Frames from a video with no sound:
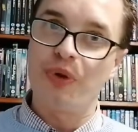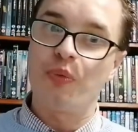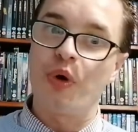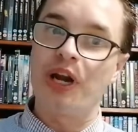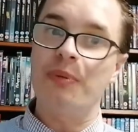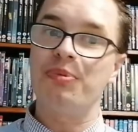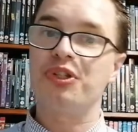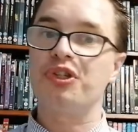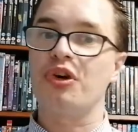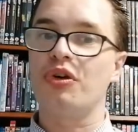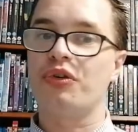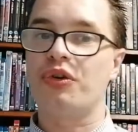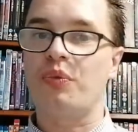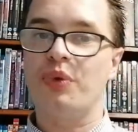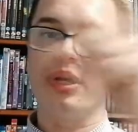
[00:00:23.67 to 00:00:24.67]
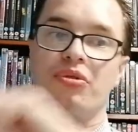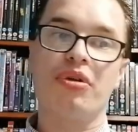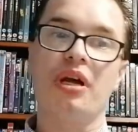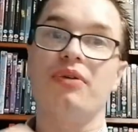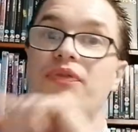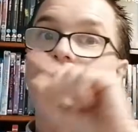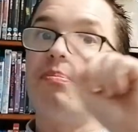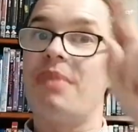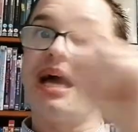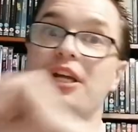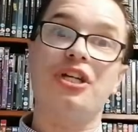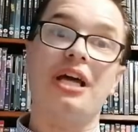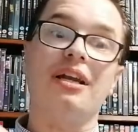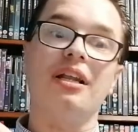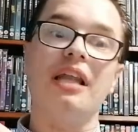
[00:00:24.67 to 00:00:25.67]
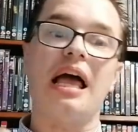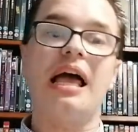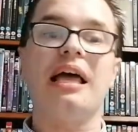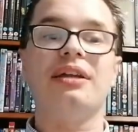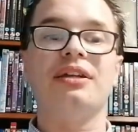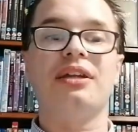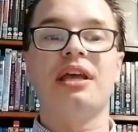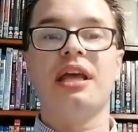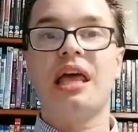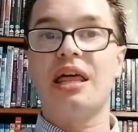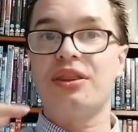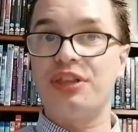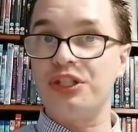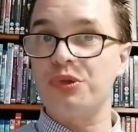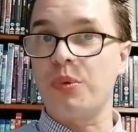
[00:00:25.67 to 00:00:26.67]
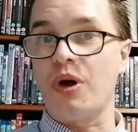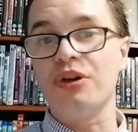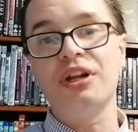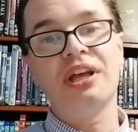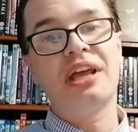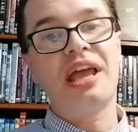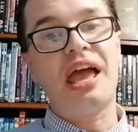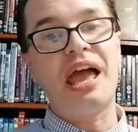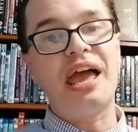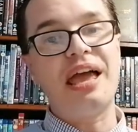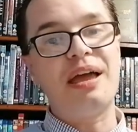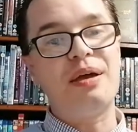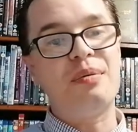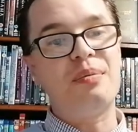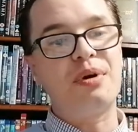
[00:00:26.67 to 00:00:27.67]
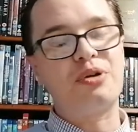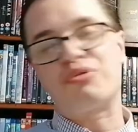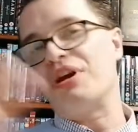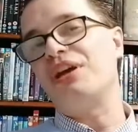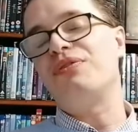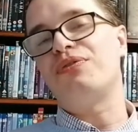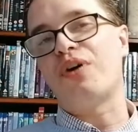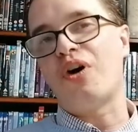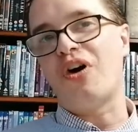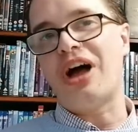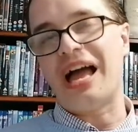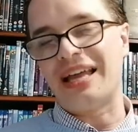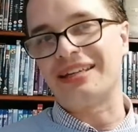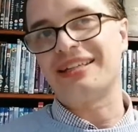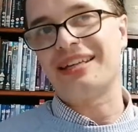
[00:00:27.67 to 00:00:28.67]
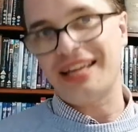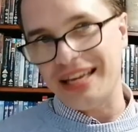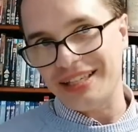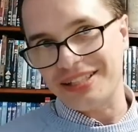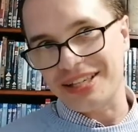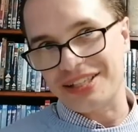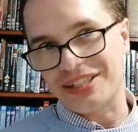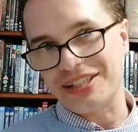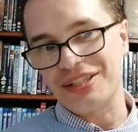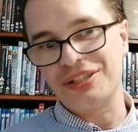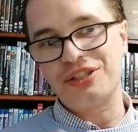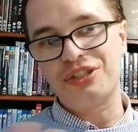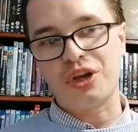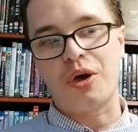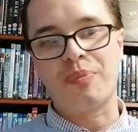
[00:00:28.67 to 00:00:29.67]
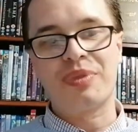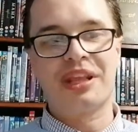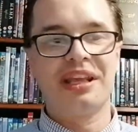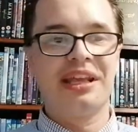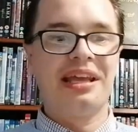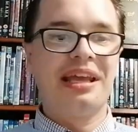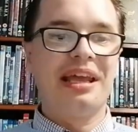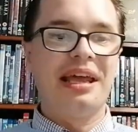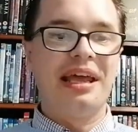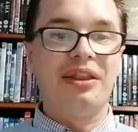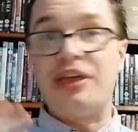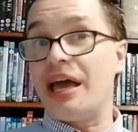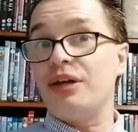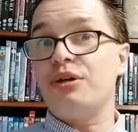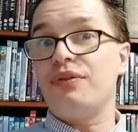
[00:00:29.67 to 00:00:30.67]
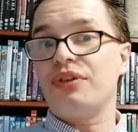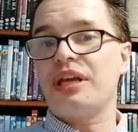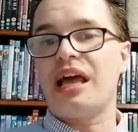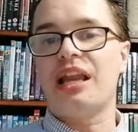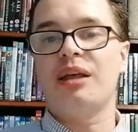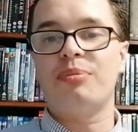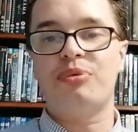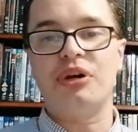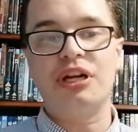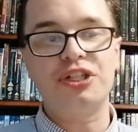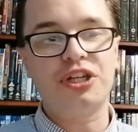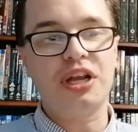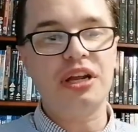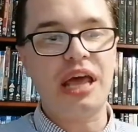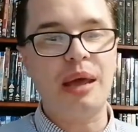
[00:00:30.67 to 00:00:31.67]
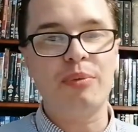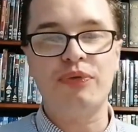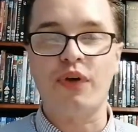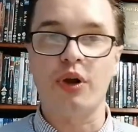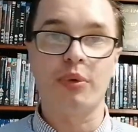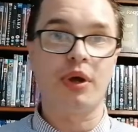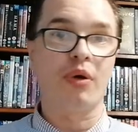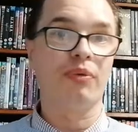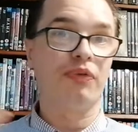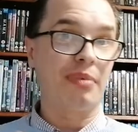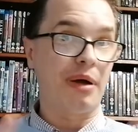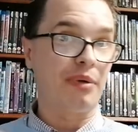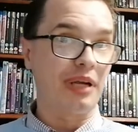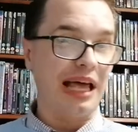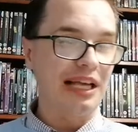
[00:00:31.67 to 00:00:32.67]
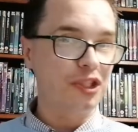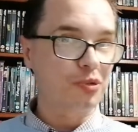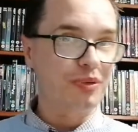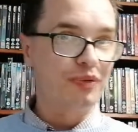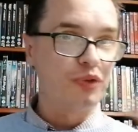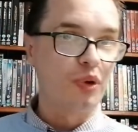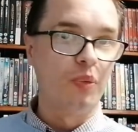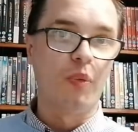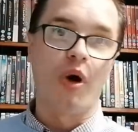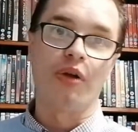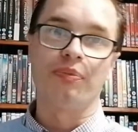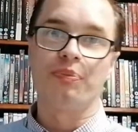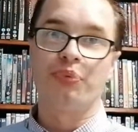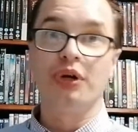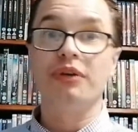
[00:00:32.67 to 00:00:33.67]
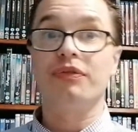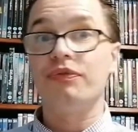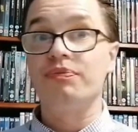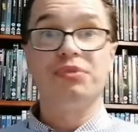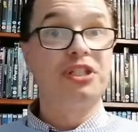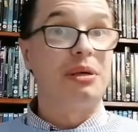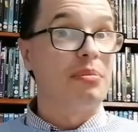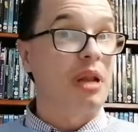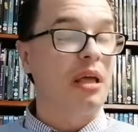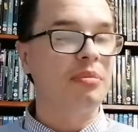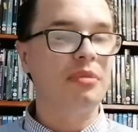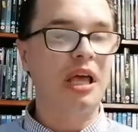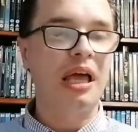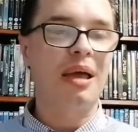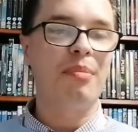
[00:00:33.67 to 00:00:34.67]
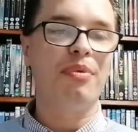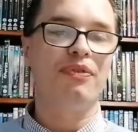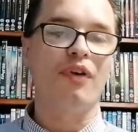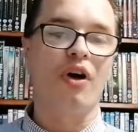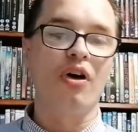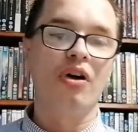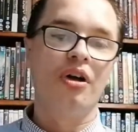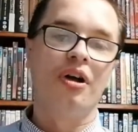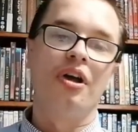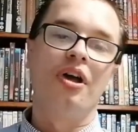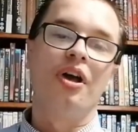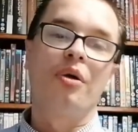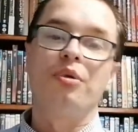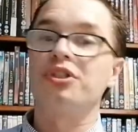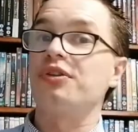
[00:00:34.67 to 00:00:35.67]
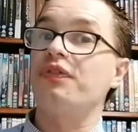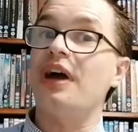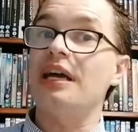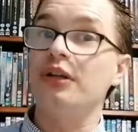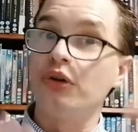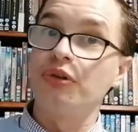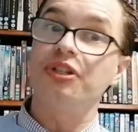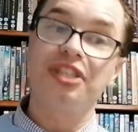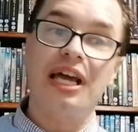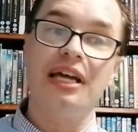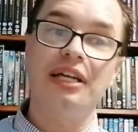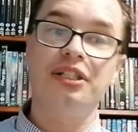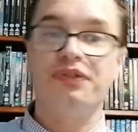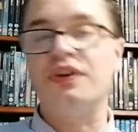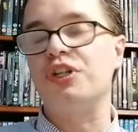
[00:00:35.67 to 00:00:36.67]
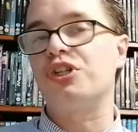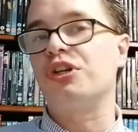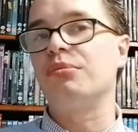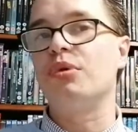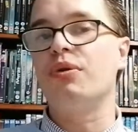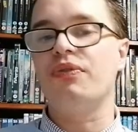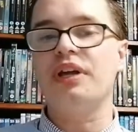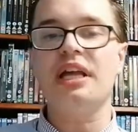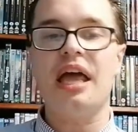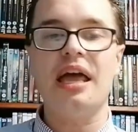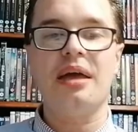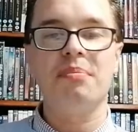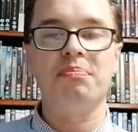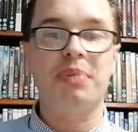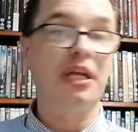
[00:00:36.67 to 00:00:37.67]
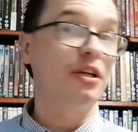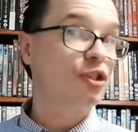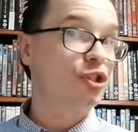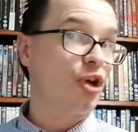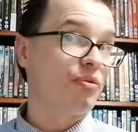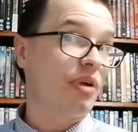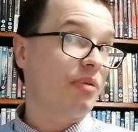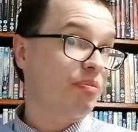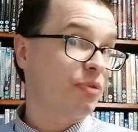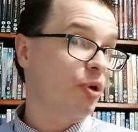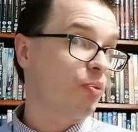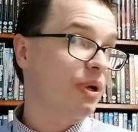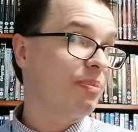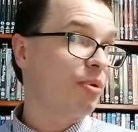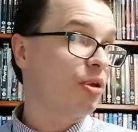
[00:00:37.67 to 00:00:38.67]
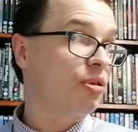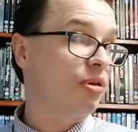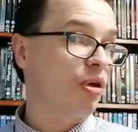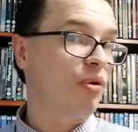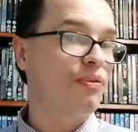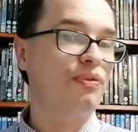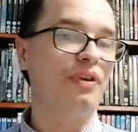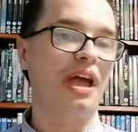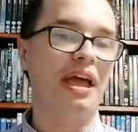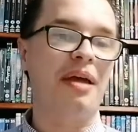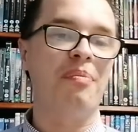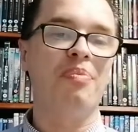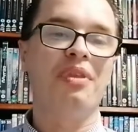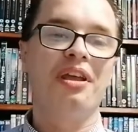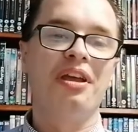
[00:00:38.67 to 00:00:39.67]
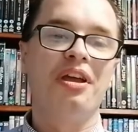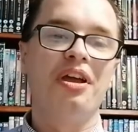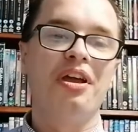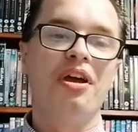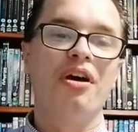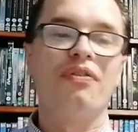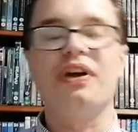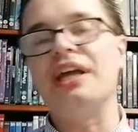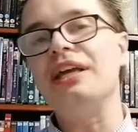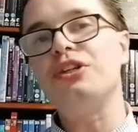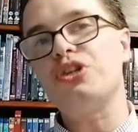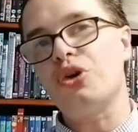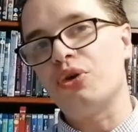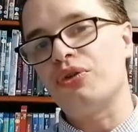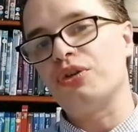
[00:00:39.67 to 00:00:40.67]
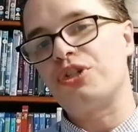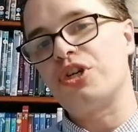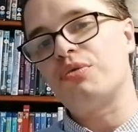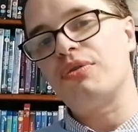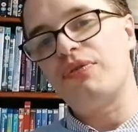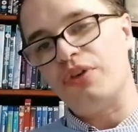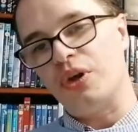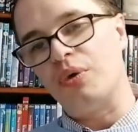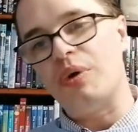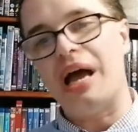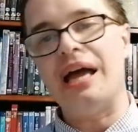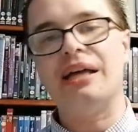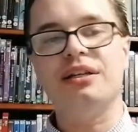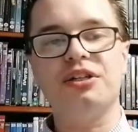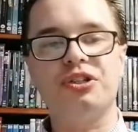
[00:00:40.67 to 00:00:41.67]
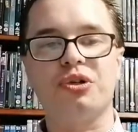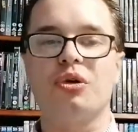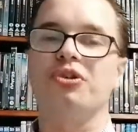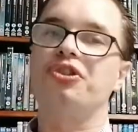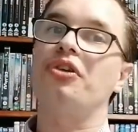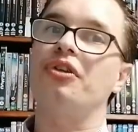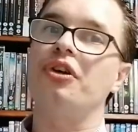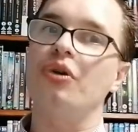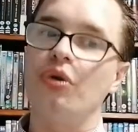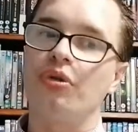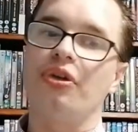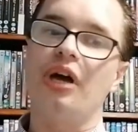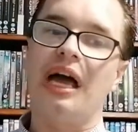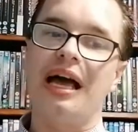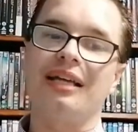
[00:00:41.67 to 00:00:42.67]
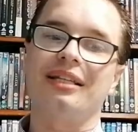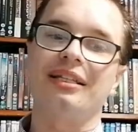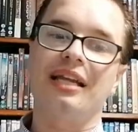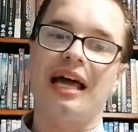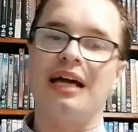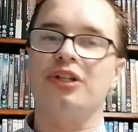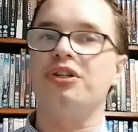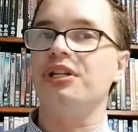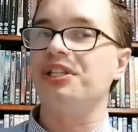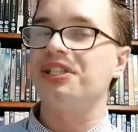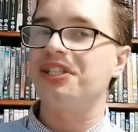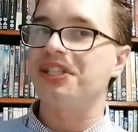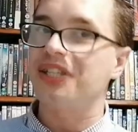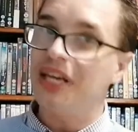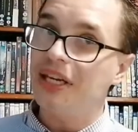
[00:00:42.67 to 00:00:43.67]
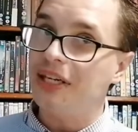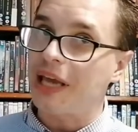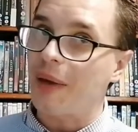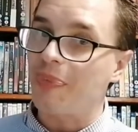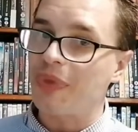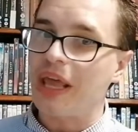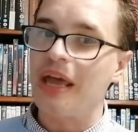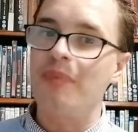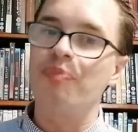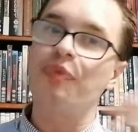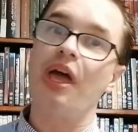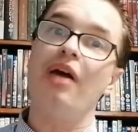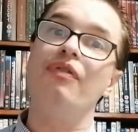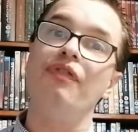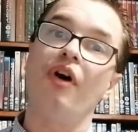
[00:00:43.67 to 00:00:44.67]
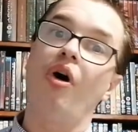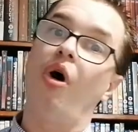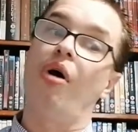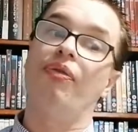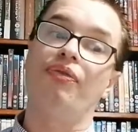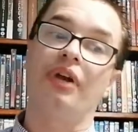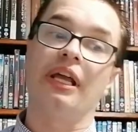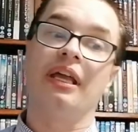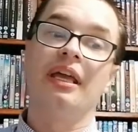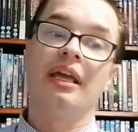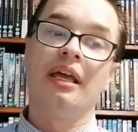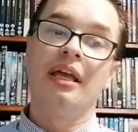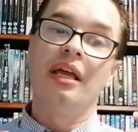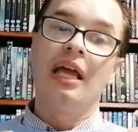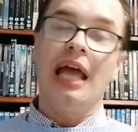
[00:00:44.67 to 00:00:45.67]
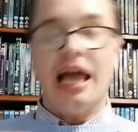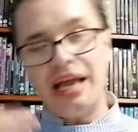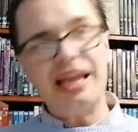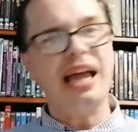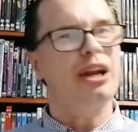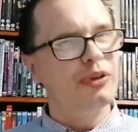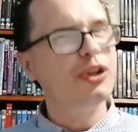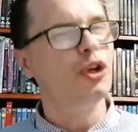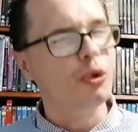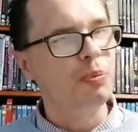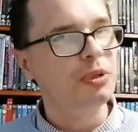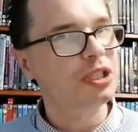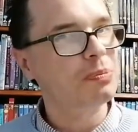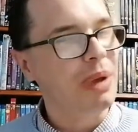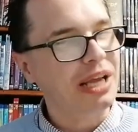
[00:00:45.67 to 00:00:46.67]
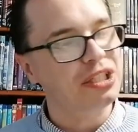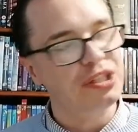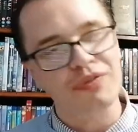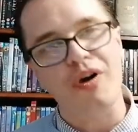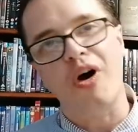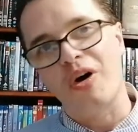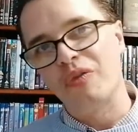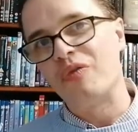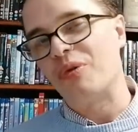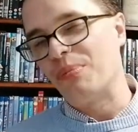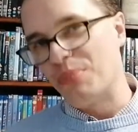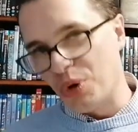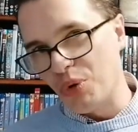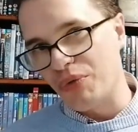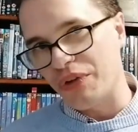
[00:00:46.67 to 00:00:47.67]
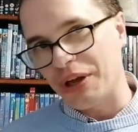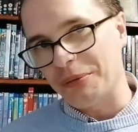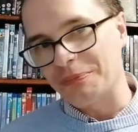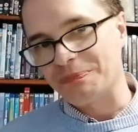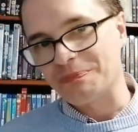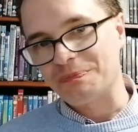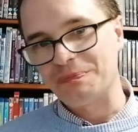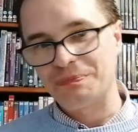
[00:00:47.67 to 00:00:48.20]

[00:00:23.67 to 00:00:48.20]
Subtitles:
One episode we created for my channel, and this one created for Ankita's. So, the idea of the collaboration, following on from our last, we've done one pretty similar before, was to find another science fiction movie, being a genre that we both love, for each other to review and discuss that the other hadn't actually seen yet, therefore offering kind of a new perspective on the movie.